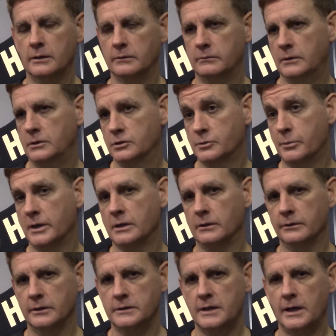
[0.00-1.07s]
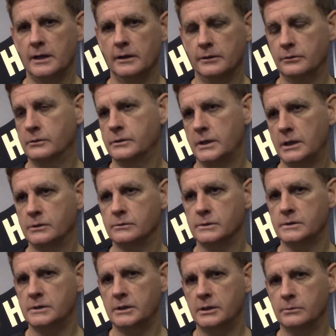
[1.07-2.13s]
And you sprinkle in the talent, they're a
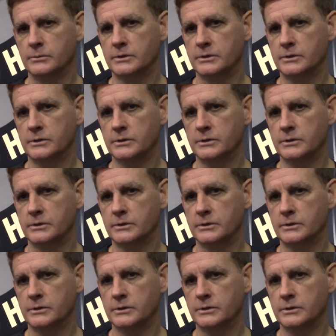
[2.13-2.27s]
dangerous team.